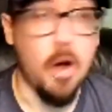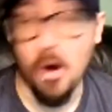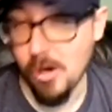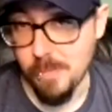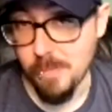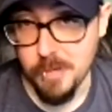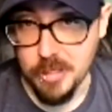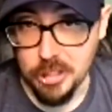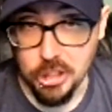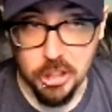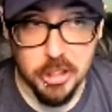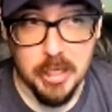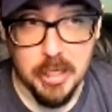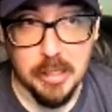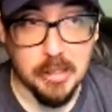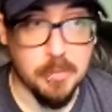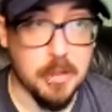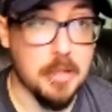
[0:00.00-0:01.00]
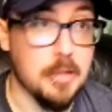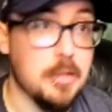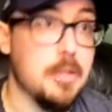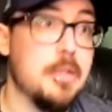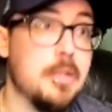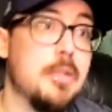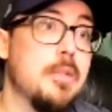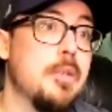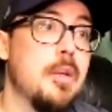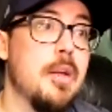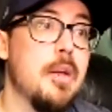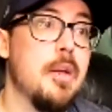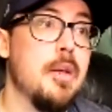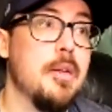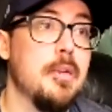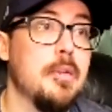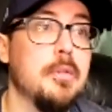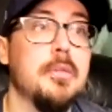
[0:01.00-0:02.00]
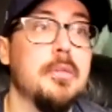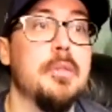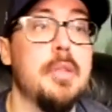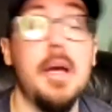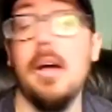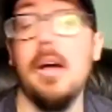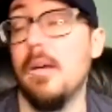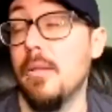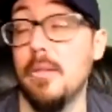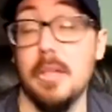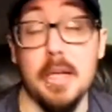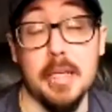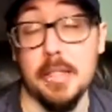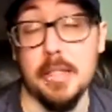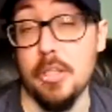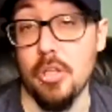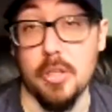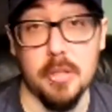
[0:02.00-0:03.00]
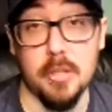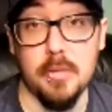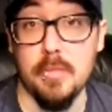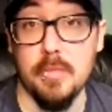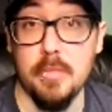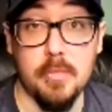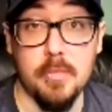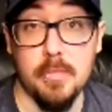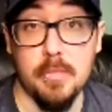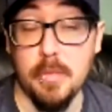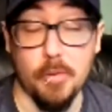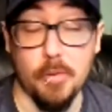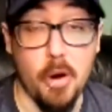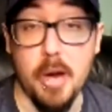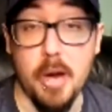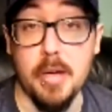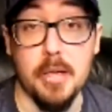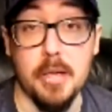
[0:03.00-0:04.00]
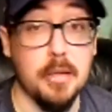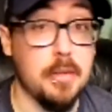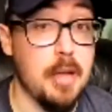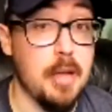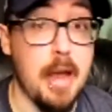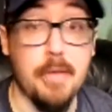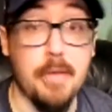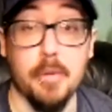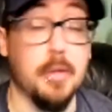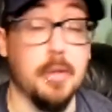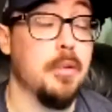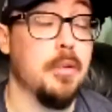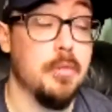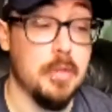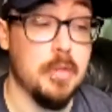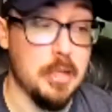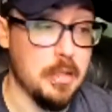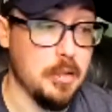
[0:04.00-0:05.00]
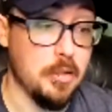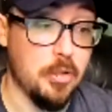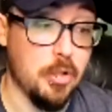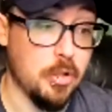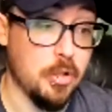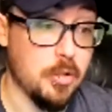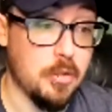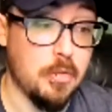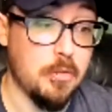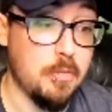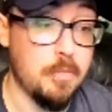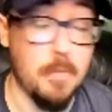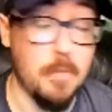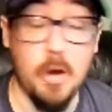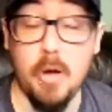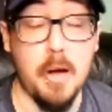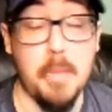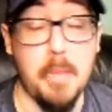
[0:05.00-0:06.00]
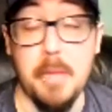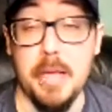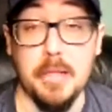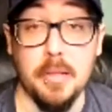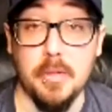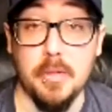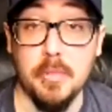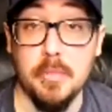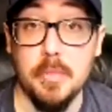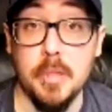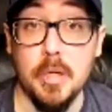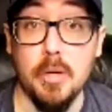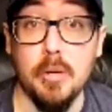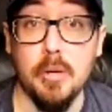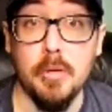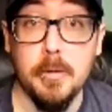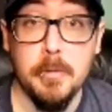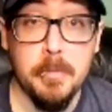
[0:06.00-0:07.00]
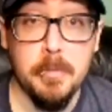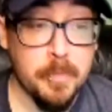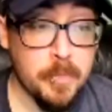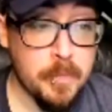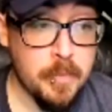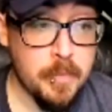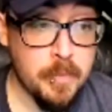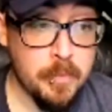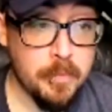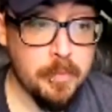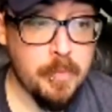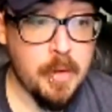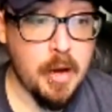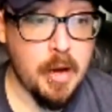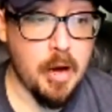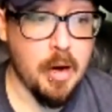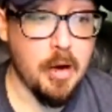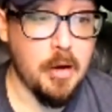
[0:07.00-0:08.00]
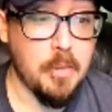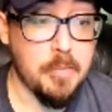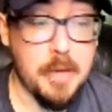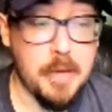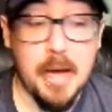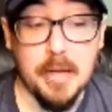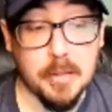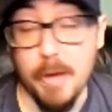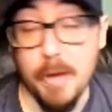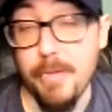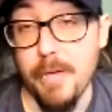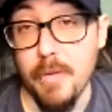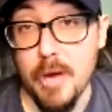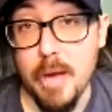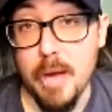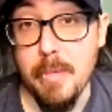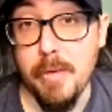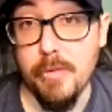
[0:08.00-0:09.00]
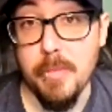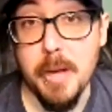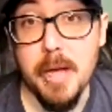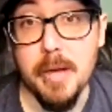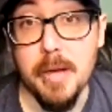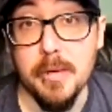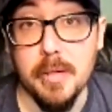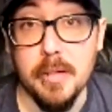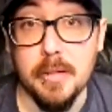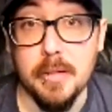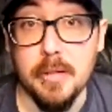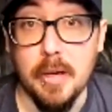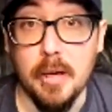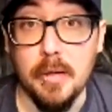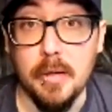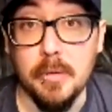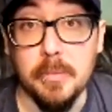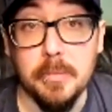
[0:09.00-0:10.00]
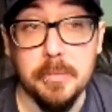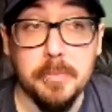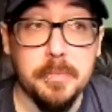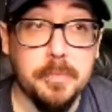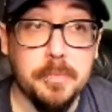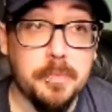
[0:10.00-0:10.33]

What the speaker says: RPG elements, and it's just the writing, everything is just amazing. So it's my favorite game ever made, and